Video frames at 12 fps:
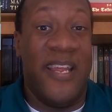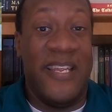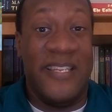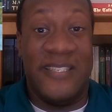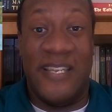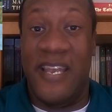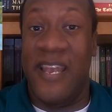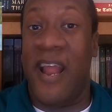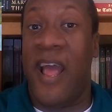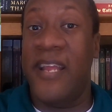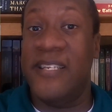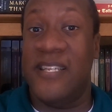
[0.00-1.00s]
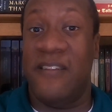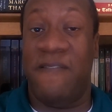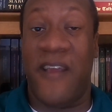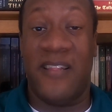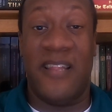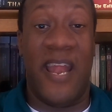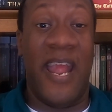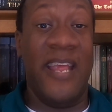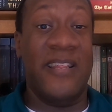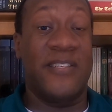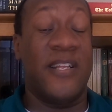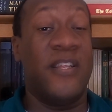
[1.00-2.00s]
is nice in the fact that,
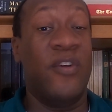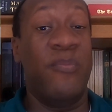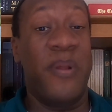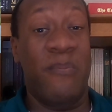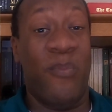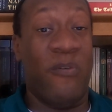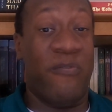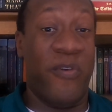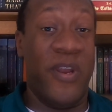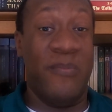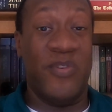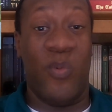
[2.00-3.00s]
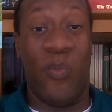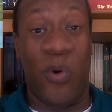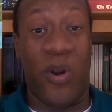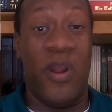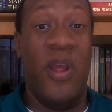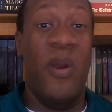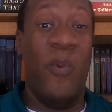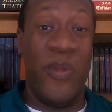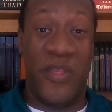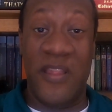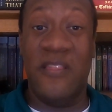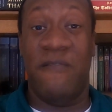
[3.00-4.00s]
hey, there's a little bit more freedom to work
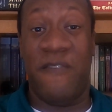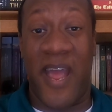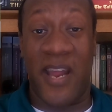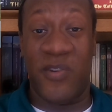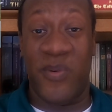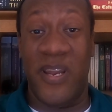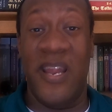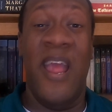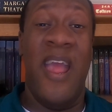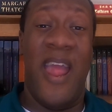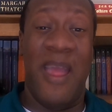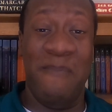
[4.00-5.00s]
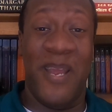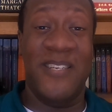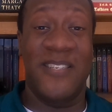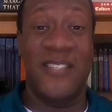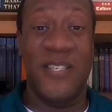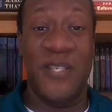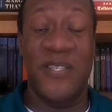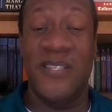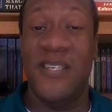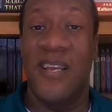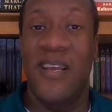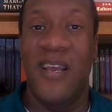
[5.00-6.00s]
within the factory and make
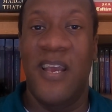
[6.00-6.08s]
decisions,